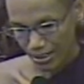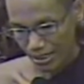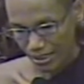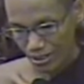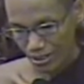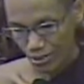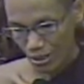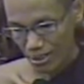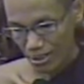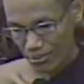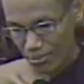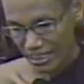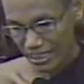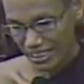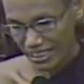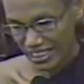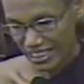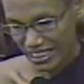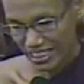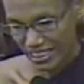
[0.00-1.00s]
uh, quite
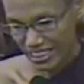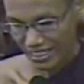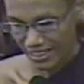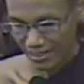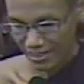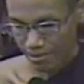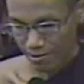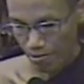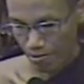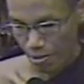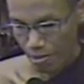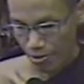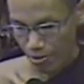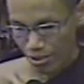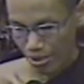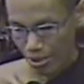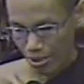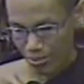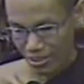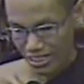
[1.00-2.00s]
beginning.
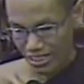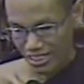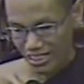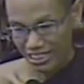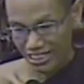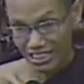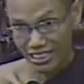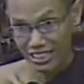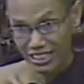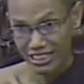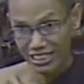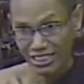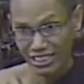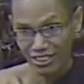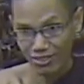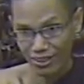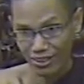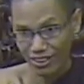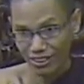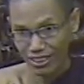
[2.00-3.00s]
Quite beginning is,
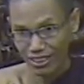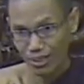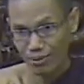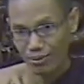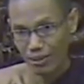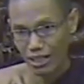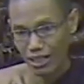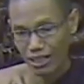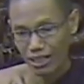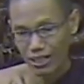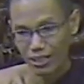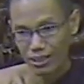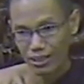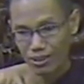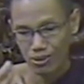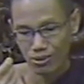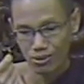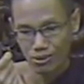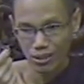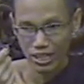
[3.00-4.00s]
for example,
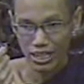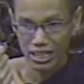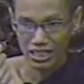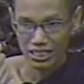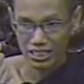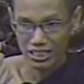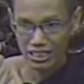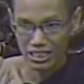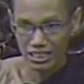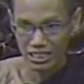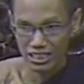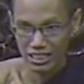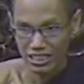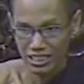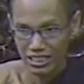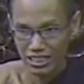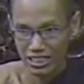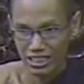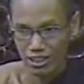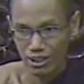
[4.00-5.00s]
once the,
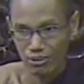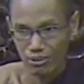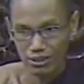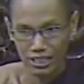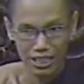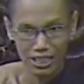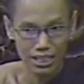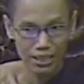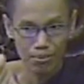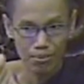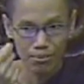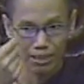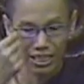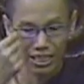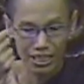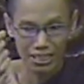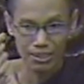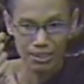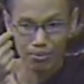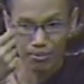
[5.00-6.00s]
the object
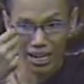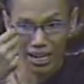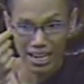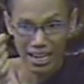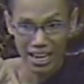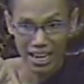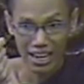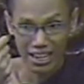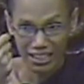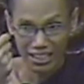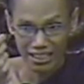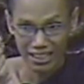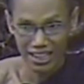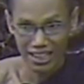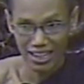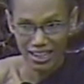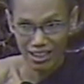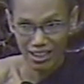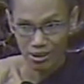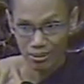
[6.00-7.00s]
impinge in my eye,
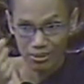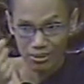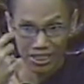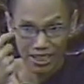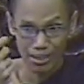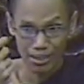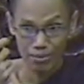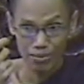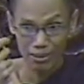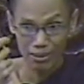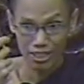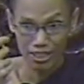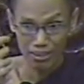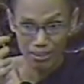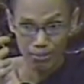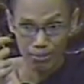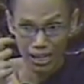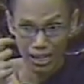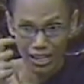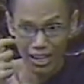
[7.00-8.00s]
color object impinge
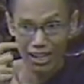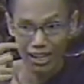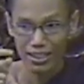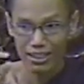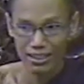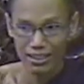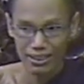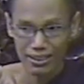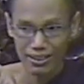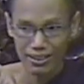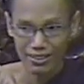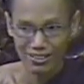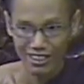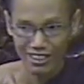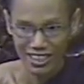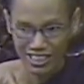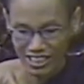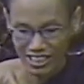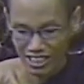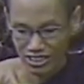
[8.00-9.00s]
in my eye,
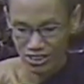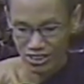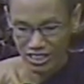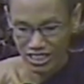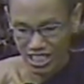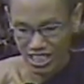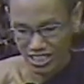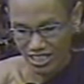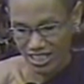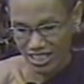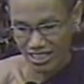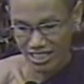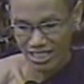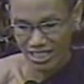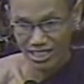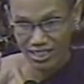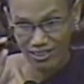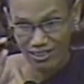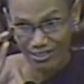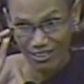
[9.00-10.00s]
first consciousness
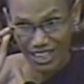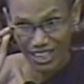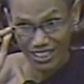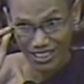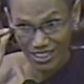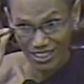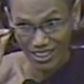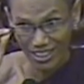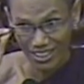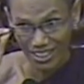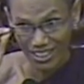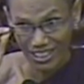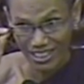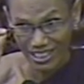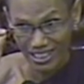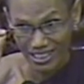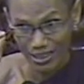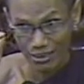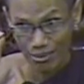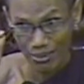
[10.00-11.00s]
is a fido,
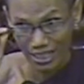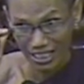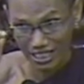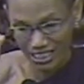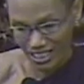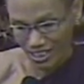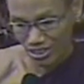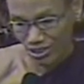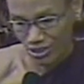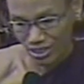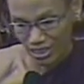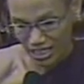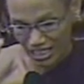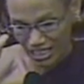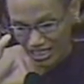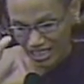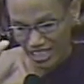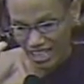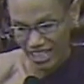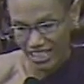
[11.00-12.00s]
regarding
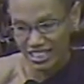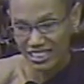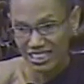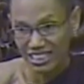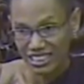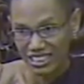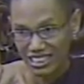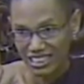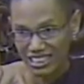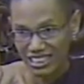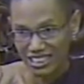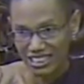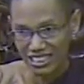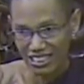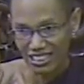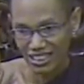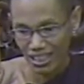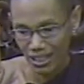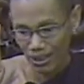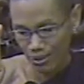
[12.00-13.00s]
consciousness.
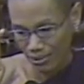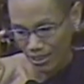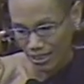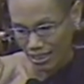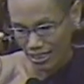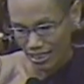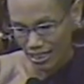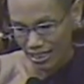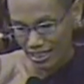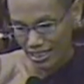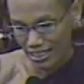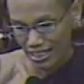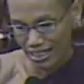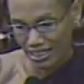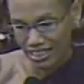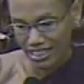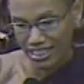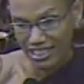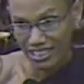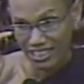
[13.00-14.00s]
After that,
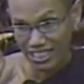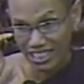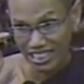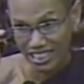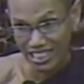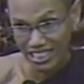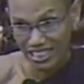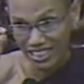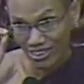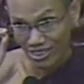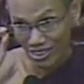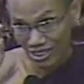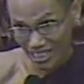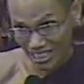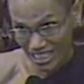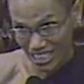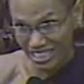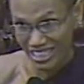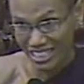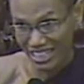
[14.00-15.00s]
seeing
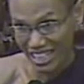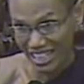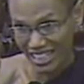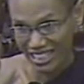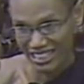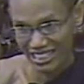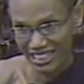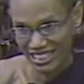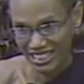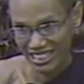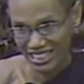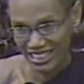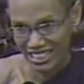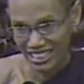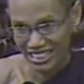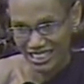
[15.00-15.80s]
consciousness.